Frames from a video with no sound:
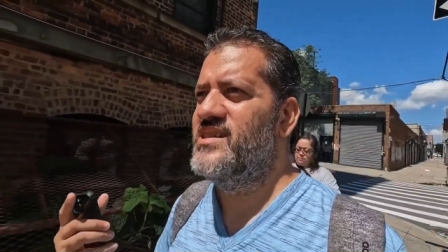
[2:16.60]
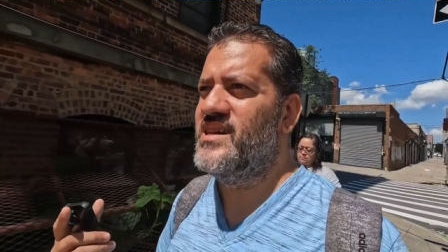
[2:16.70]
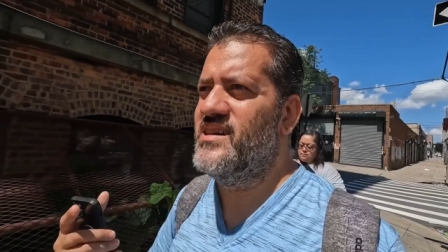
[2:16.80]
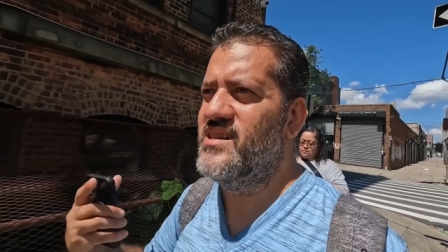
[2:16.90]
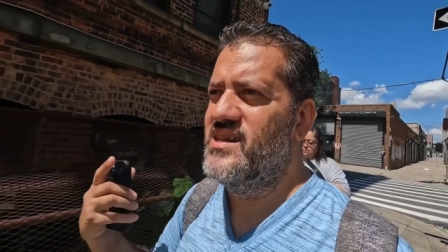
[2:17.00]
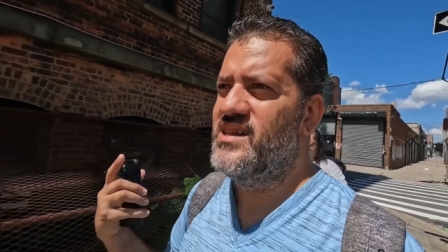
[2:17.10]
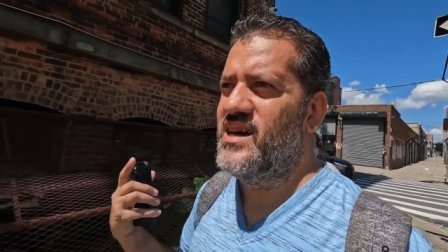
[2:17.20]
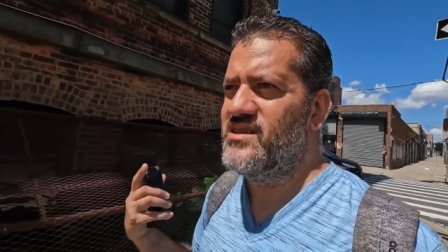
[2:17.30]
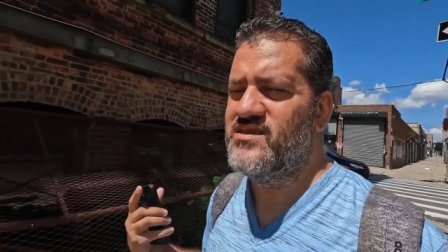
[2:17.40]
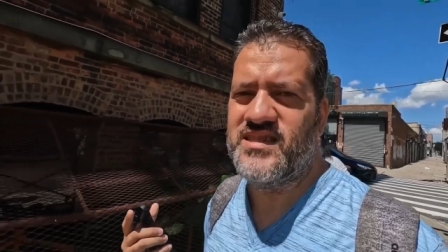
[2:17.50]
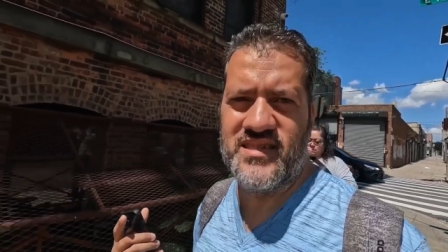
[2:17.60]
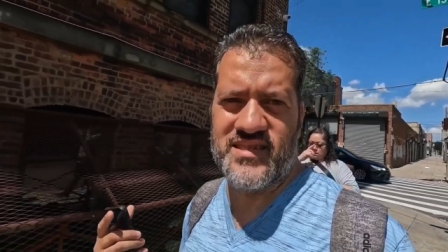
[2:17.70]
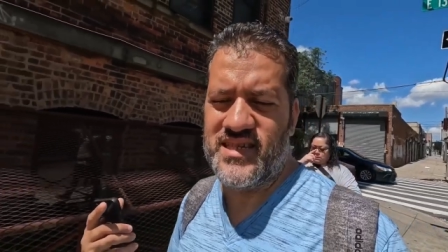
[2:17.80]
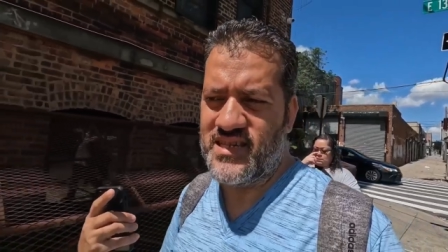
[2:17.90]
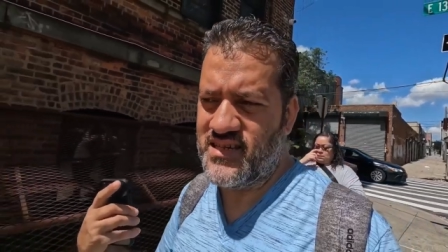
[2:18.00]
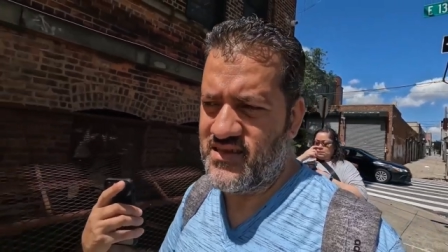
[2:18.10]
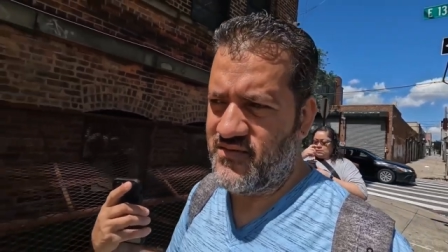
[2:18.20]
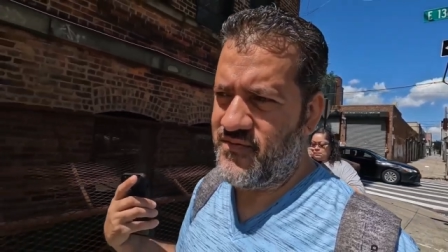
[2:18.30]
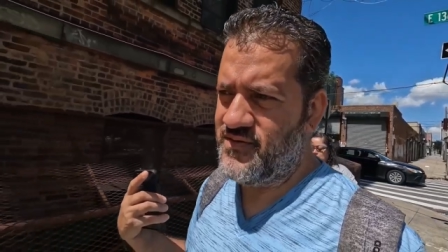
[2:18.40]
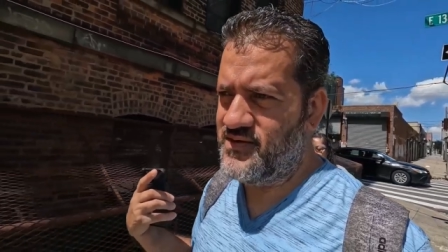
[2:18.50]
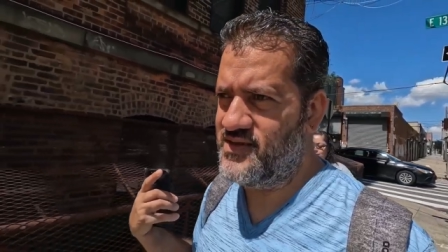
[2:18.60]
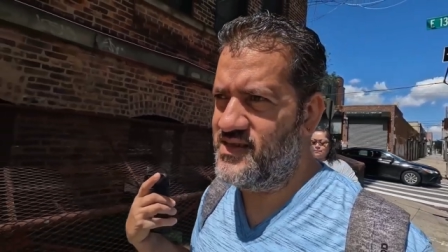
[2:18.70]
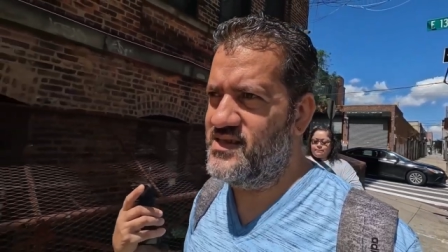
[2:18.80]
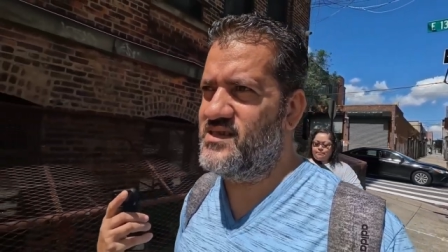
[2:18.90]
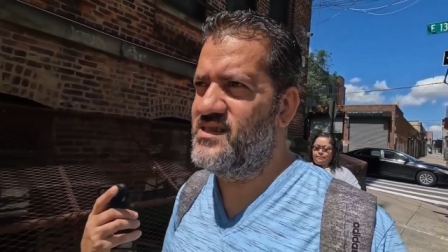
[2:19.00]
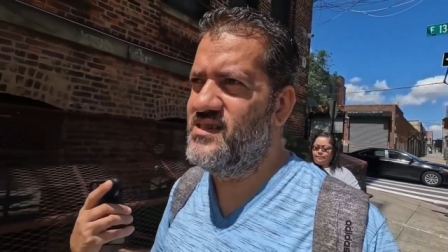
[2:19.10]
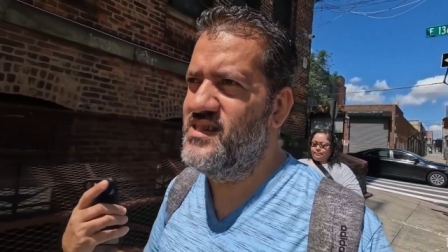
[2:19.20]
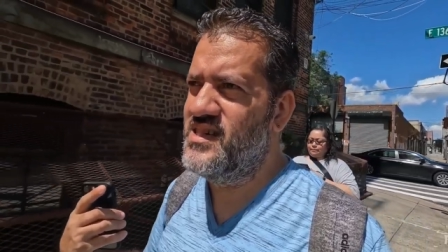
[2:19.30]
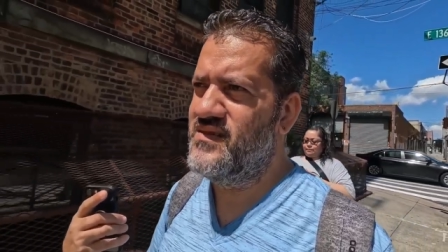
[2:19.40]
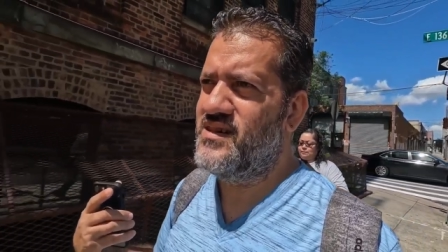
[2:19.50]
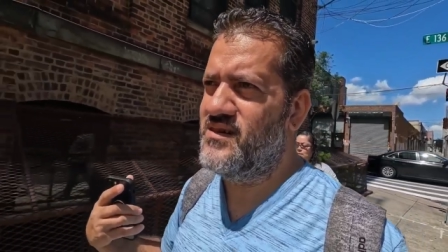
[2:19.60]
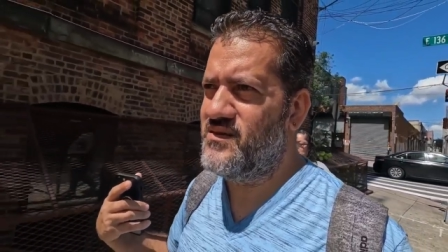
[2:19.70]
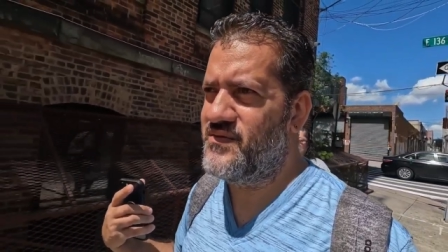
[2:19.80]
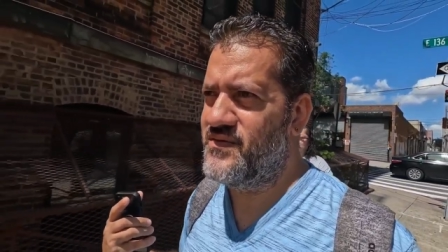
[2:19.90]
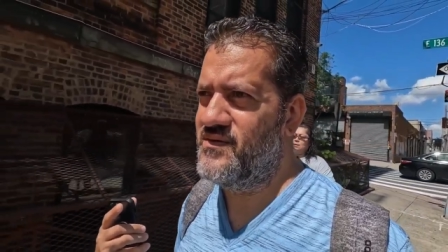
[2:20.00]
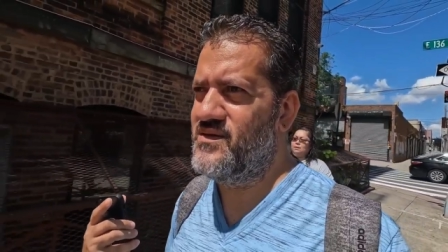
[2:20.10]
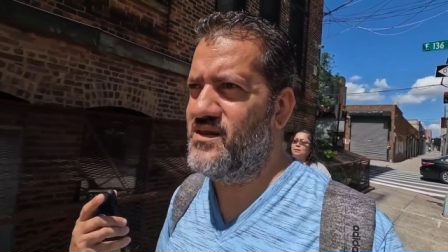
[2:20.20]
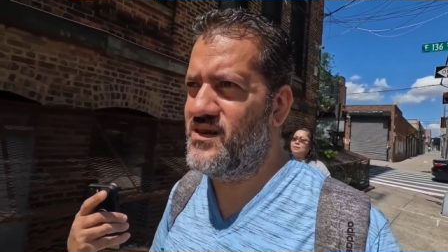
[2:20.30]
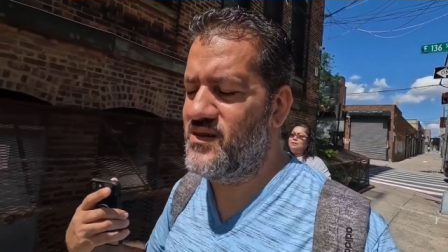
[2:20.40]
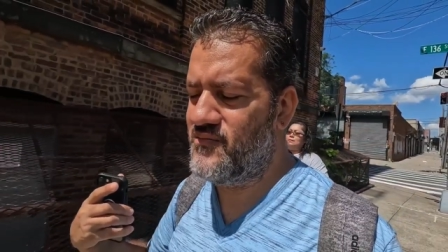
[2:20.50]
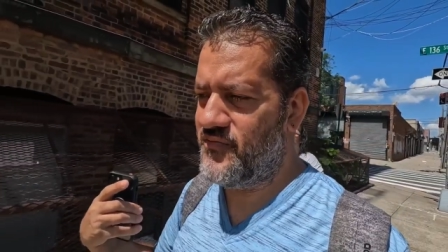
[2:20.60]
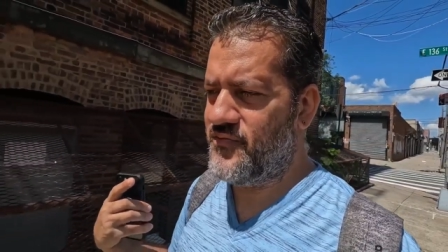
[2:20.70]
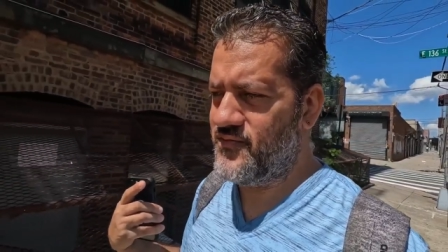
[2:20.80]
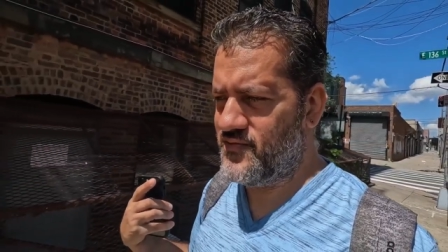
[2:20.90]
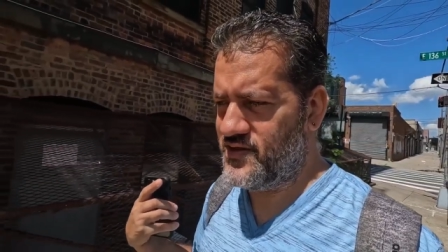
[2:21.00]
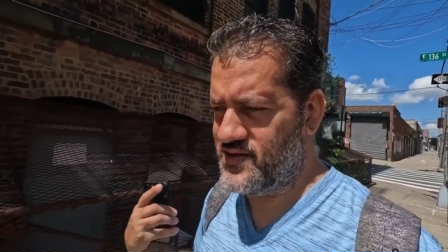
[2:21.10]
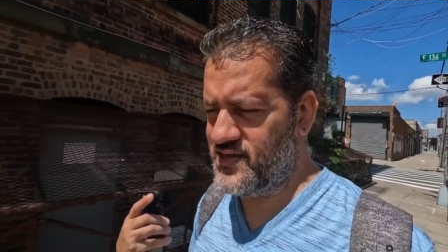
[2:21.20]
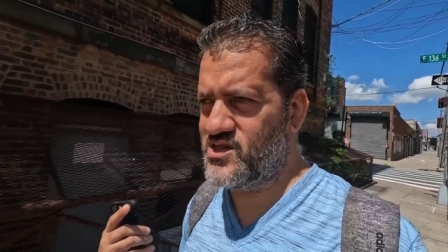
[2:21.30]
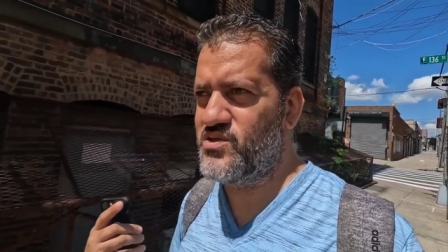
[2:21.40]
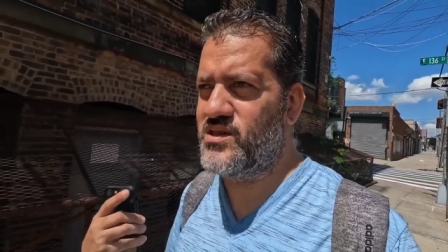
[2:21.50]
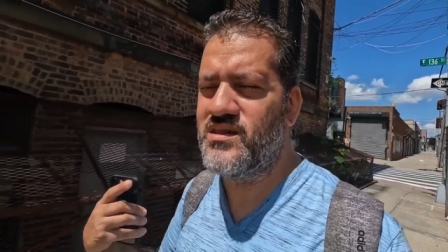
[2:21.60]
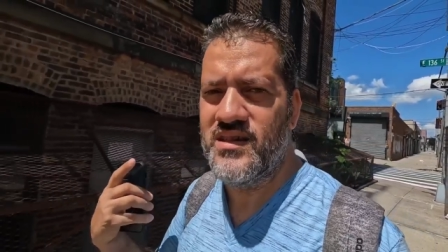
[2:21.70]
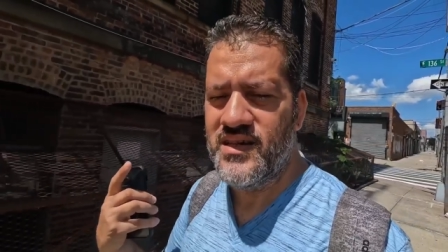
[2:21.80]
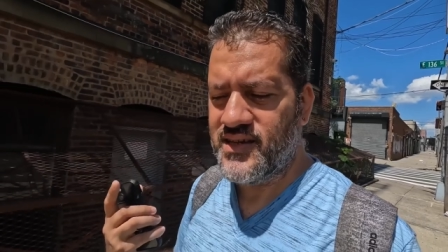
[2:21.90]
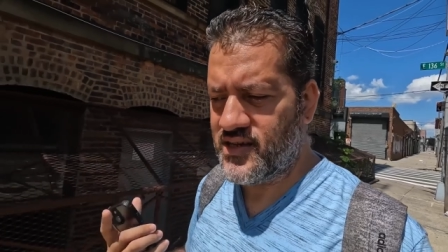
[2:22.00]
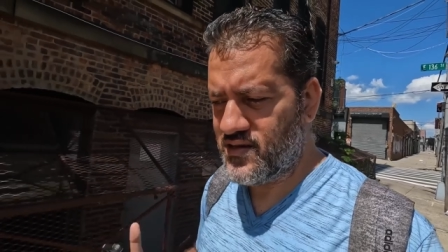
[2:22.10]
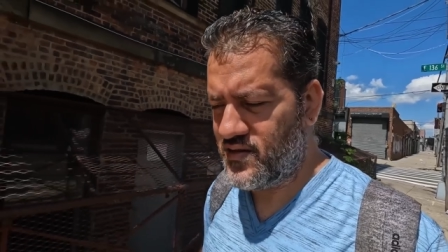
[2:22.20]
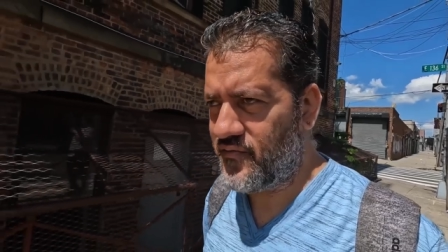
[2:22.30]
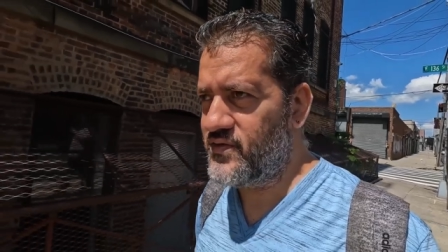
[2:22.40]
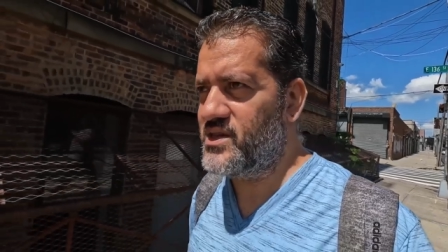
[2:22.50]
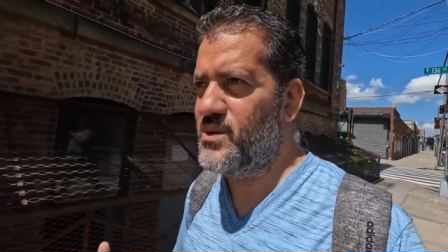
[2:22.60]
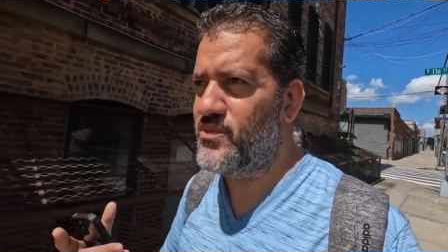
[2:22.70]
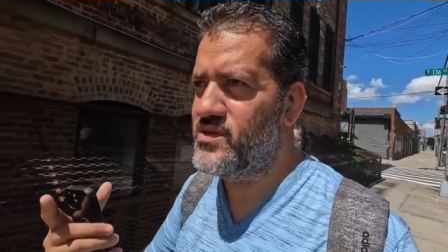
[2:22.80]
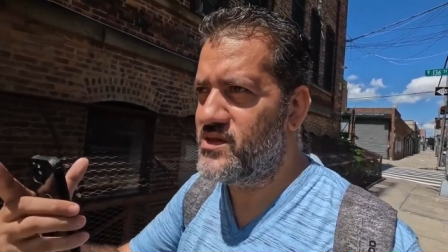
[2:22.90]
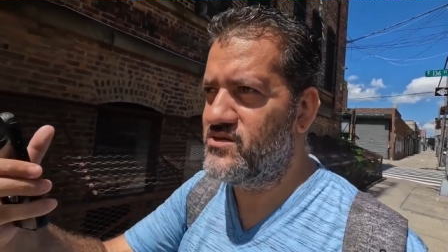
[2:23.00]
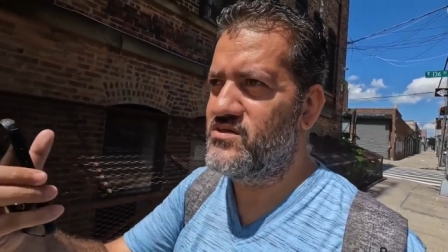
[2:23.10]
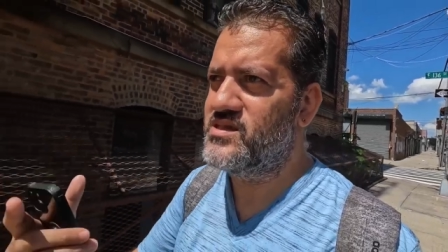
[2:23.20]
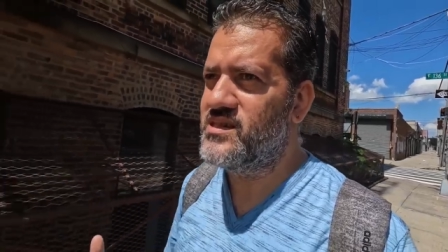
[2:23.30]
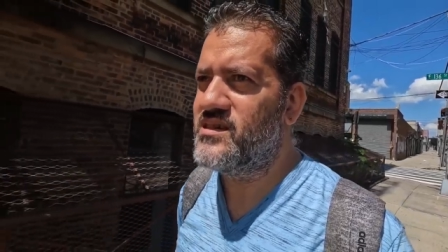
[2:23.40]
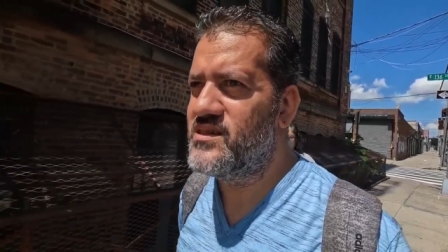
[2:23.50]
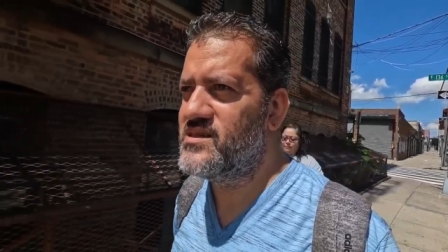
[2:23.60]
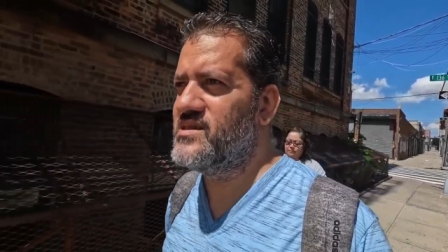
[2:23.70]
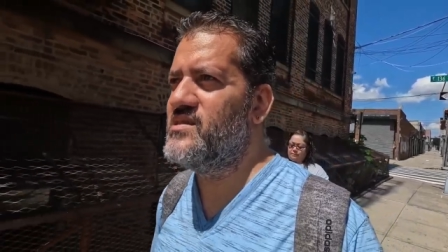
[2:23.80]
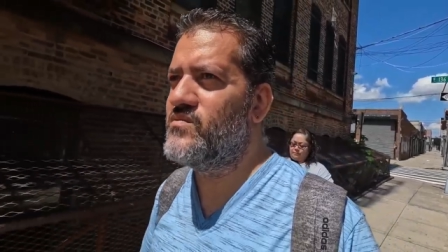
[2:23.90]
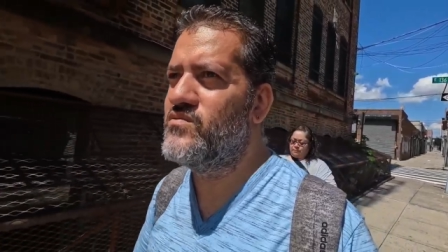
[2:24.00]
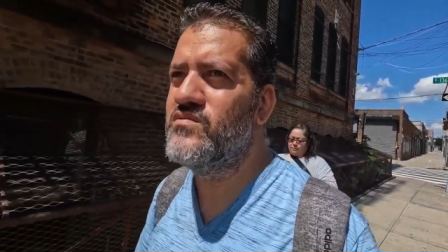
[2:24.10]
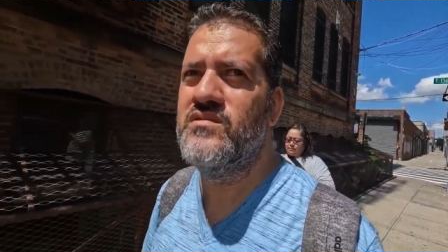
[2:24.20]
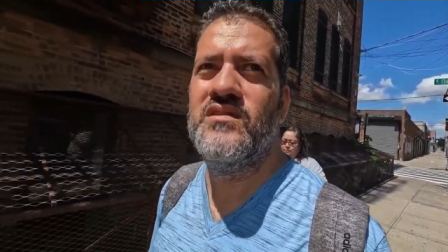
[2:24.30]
then I suggest taking this, uh, um, the sixth train. Get on off of Cypress and just taking the scenic route.